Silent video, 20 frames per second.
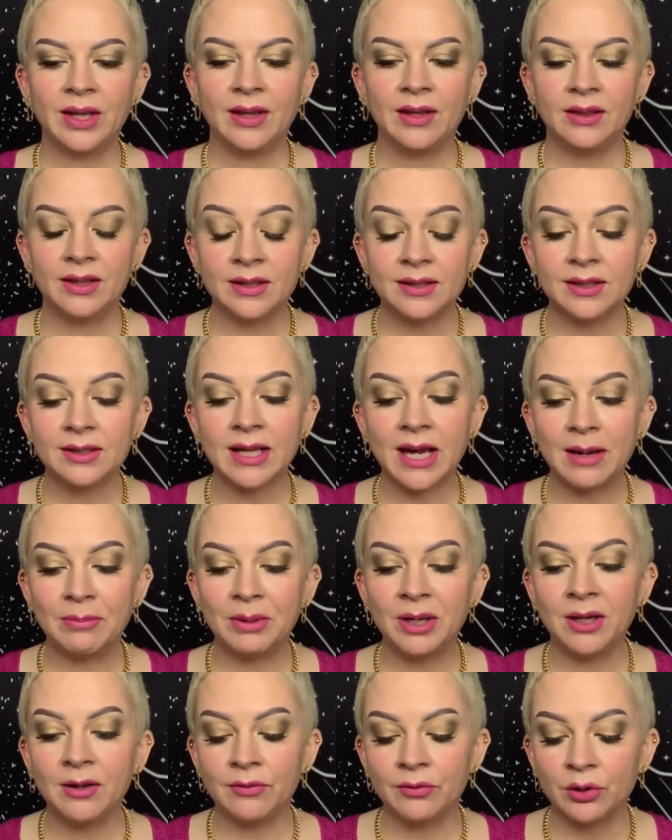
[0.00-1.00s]
This is
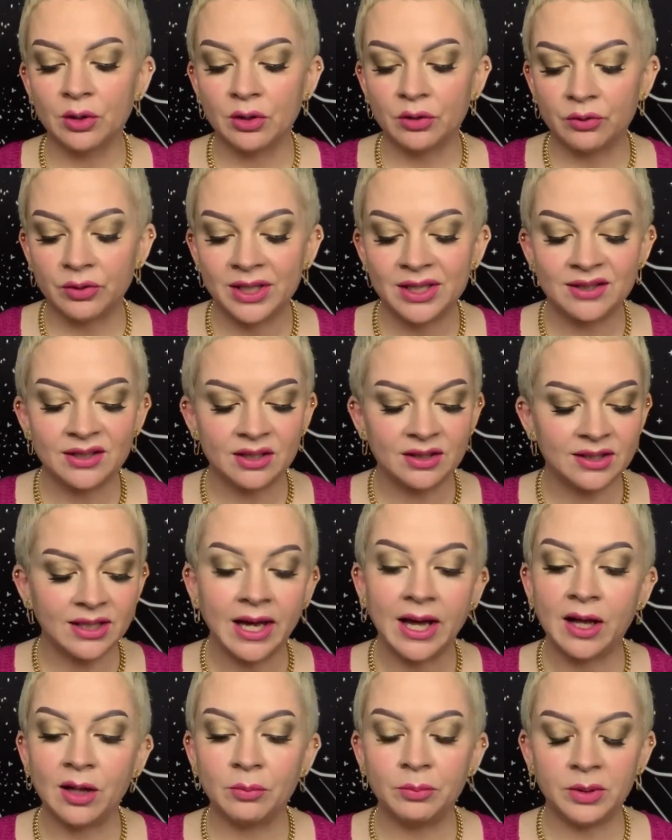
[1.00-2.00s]
happening for a reason, to
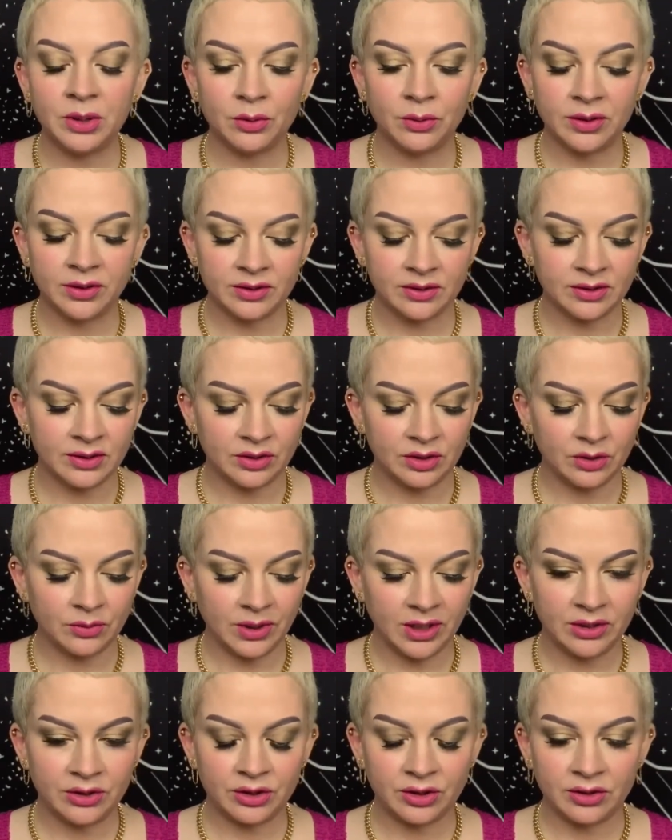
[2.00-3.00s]
help you in the
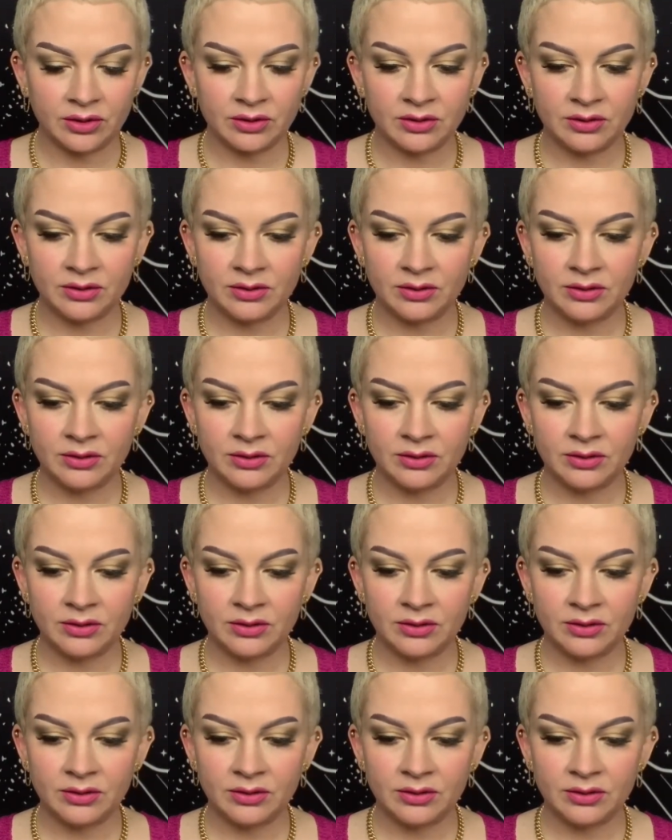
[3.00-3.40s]
situation.